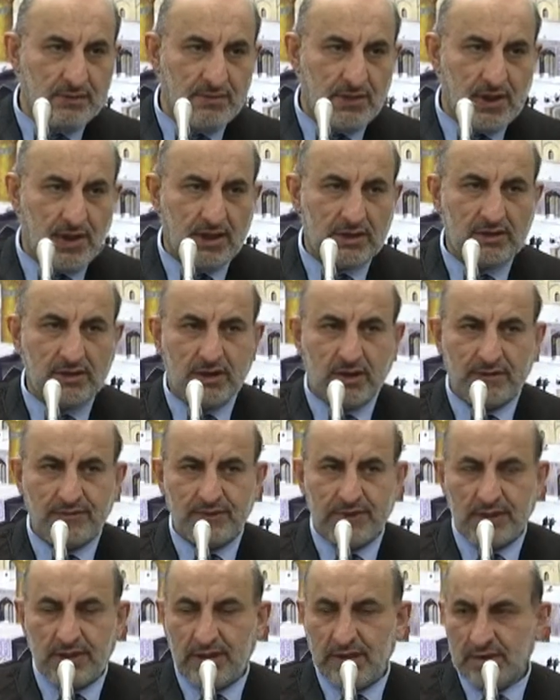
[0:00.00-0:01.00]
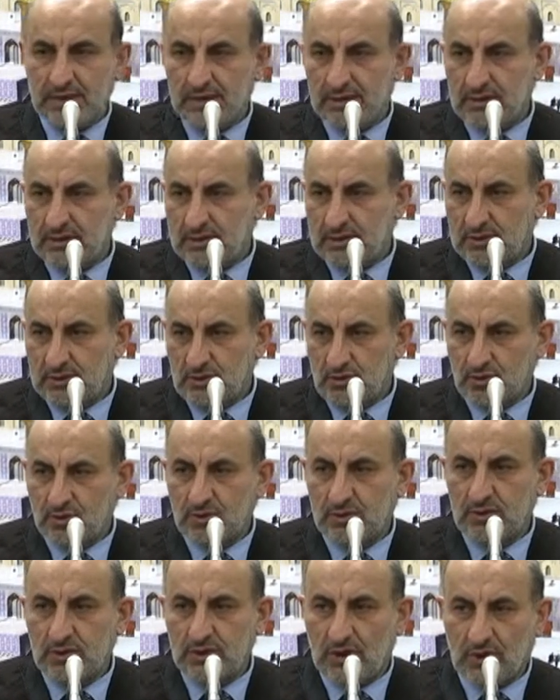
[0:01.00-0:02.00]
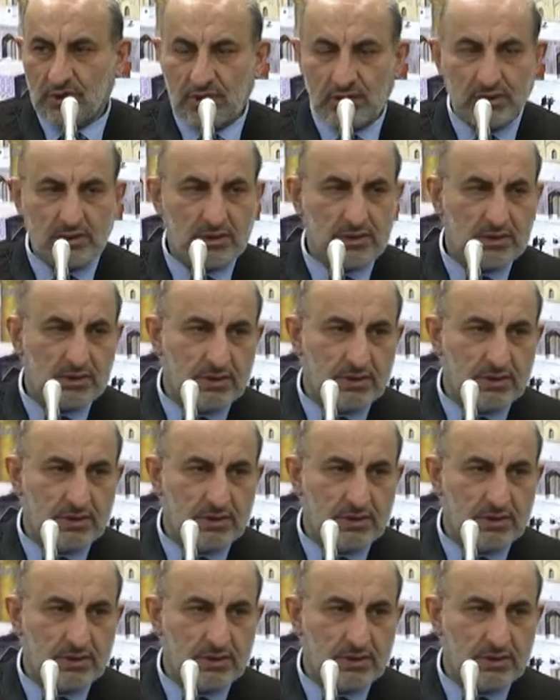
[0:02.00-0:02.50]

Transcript: blood of the wound, or